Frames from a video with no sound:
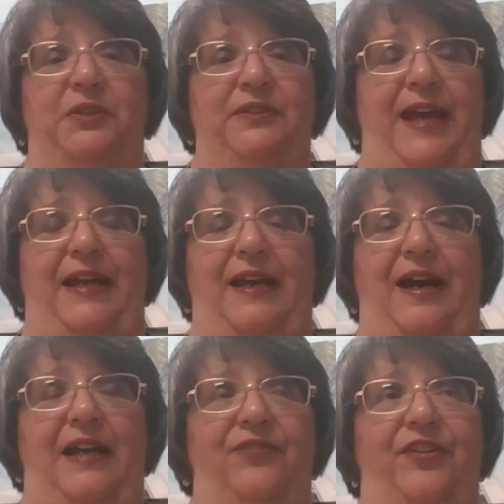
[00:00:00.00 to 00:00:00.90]
data out
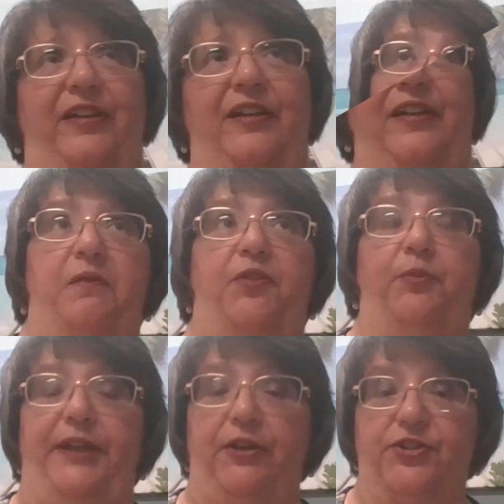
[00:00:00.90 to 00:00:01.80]
of it. 3
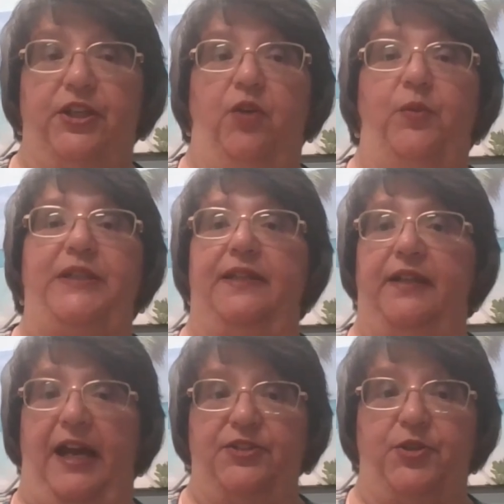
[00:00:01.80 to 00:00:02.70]
years ago, we did
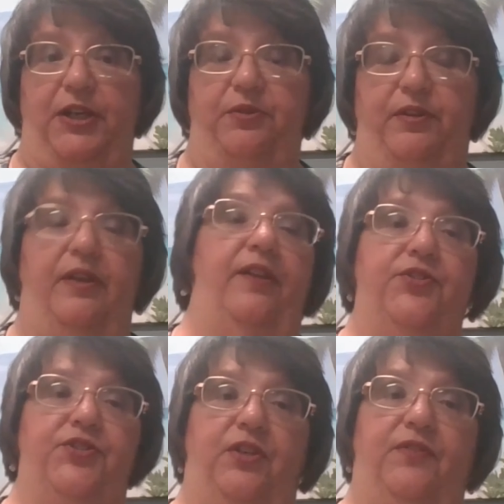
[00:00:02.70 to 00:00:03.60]
contract with another
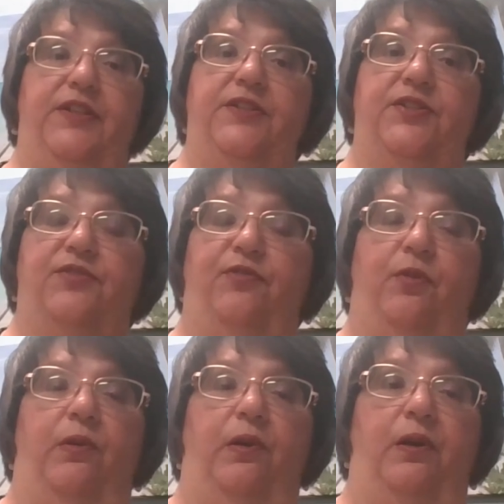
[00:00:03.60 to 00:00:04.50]
service
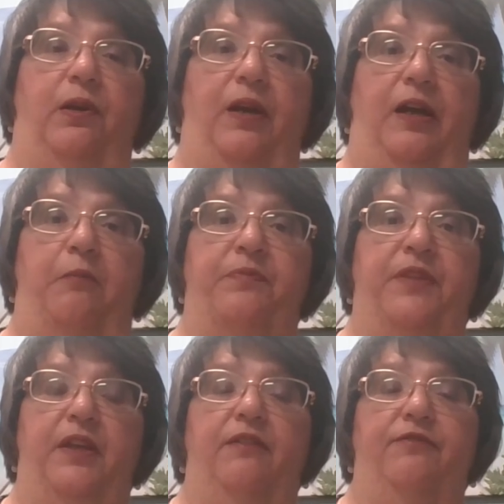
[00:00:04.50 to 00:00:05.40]
for
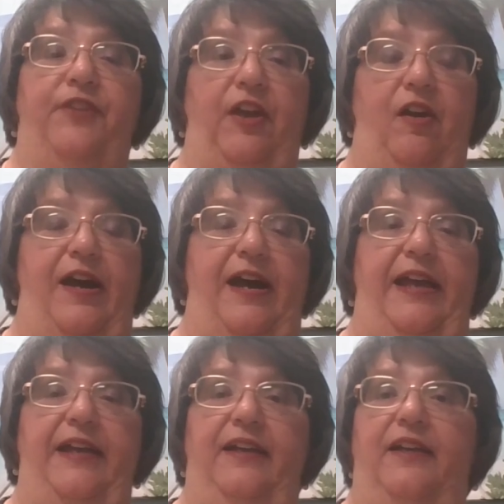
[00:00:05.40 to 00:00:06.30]

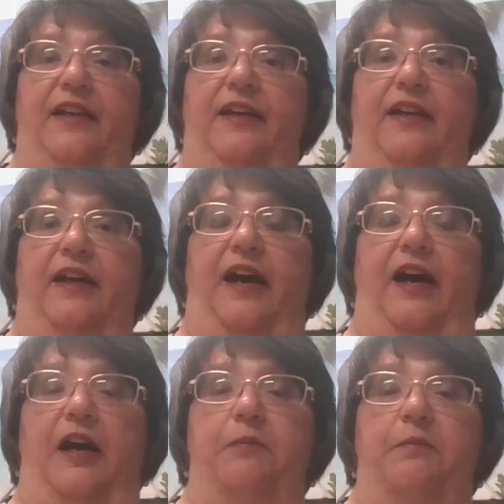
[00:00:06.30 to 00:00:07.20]
VRI,
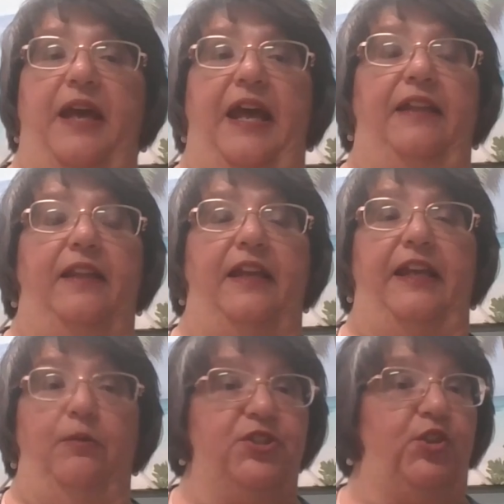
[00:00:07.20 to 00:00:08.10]
and it
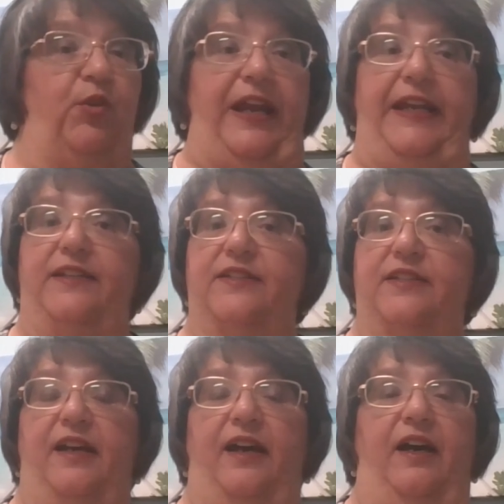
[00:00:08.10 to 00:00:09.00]
was great
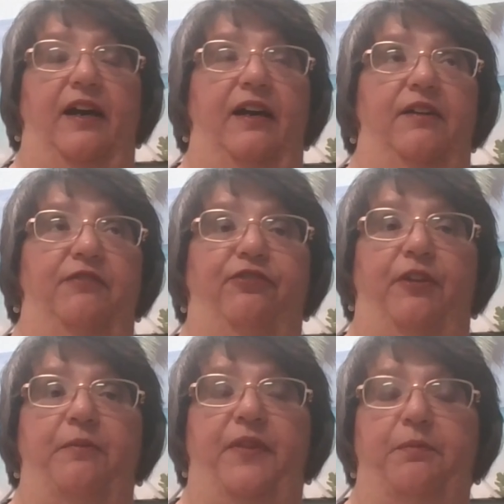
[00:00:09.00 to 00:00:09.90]

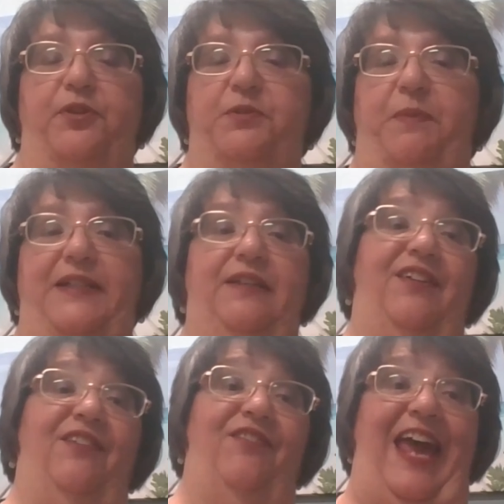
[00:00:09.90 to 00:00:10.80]
from the perspective
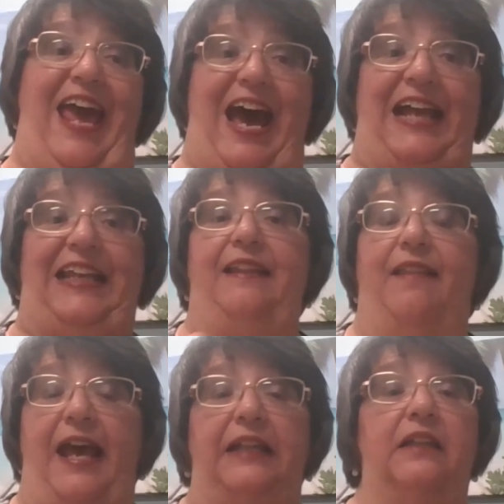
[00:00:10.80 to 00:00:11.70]
of adding
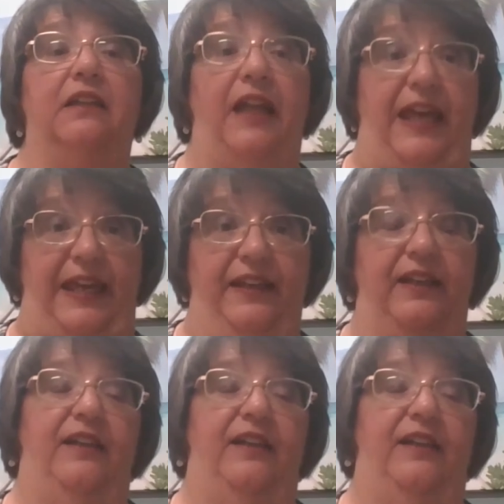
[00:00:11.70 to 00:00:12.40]
that leg.